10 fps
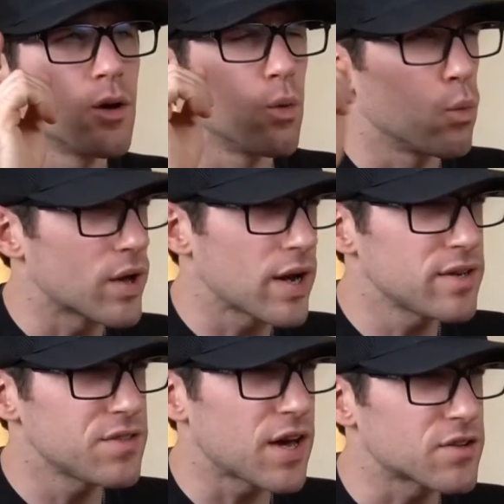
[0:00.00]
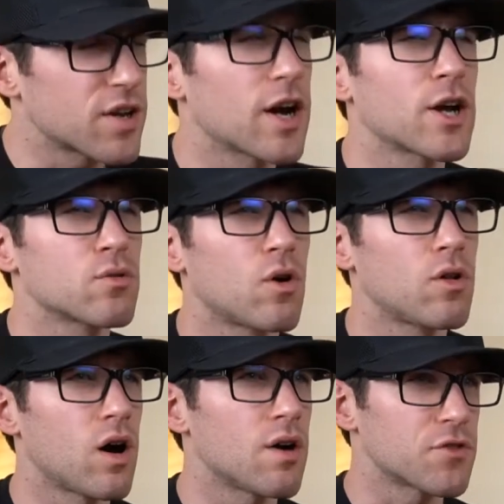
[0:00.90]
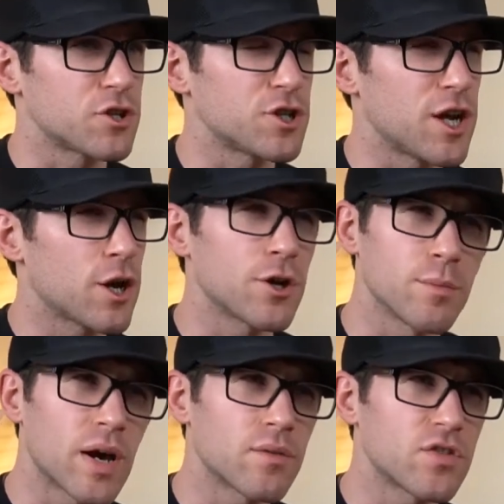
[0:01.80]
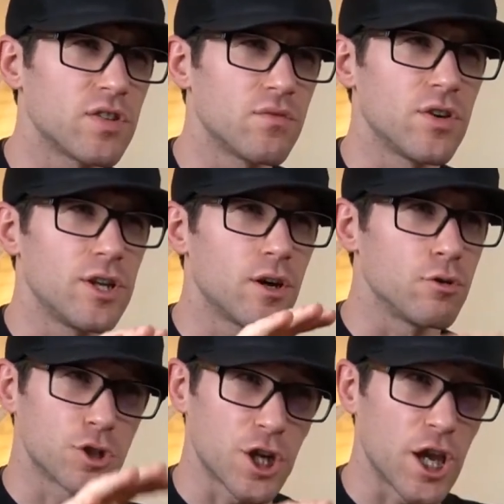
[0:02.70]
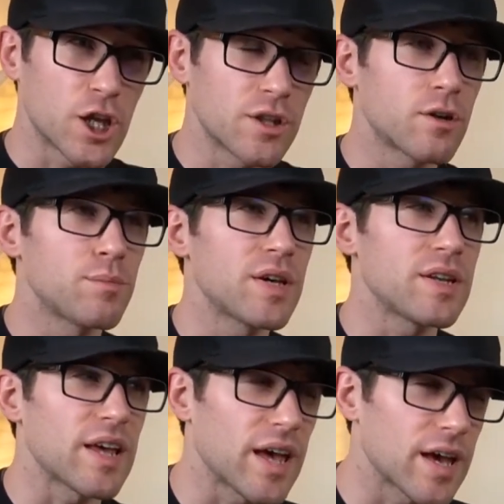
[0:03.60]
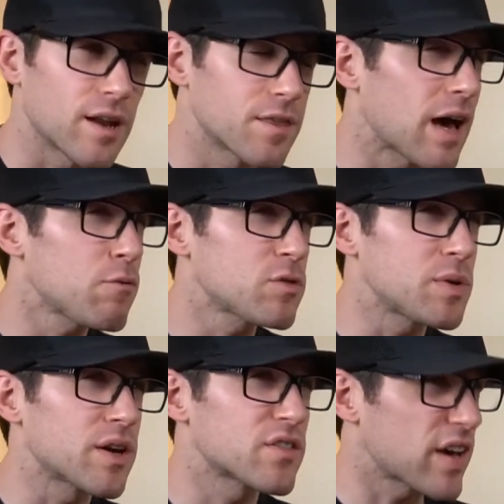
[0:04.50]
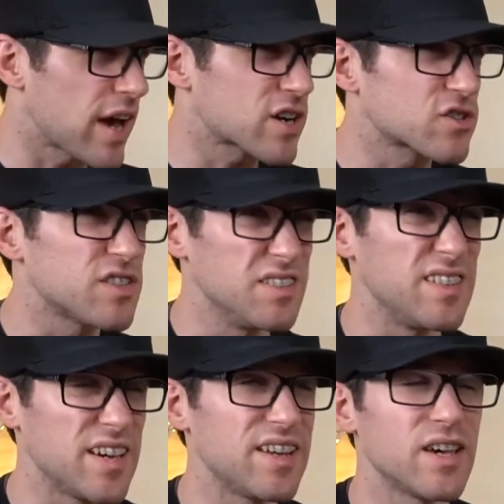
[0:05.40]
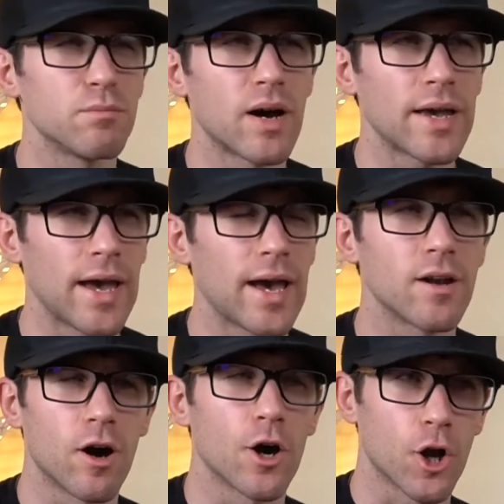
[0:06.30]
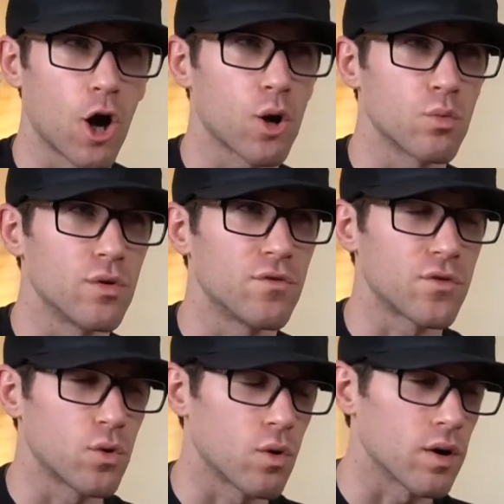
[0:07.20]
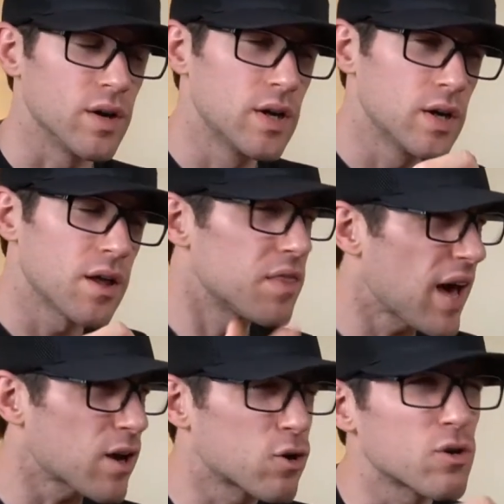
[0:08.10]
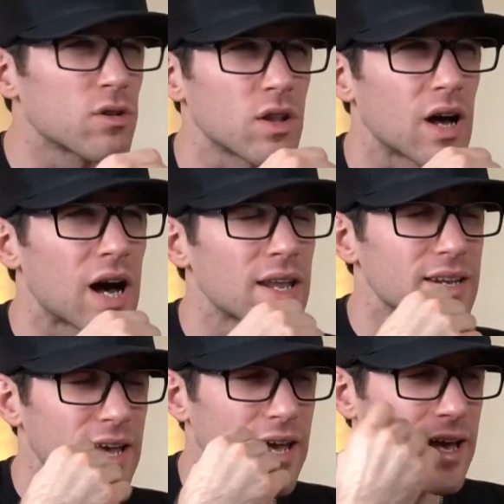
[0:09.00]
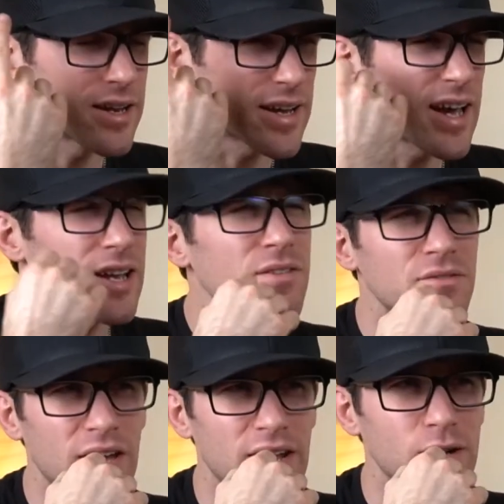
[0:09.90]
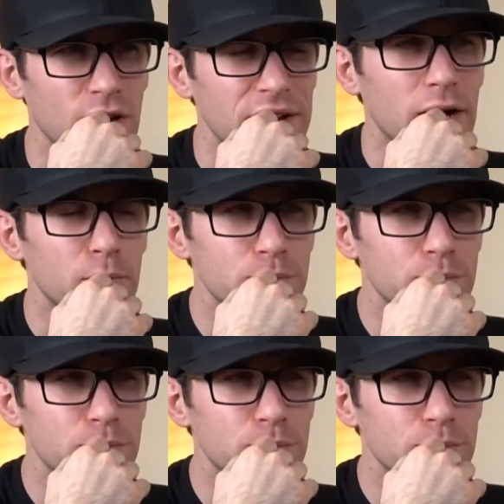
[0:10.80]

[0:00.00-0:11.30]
When I did that tuck and roll off the chair, you might have seen the video shake a little bit, and that was because I actually did hit my head on a hardwood floor. That hurt a lot, and I kind of have a headache right now.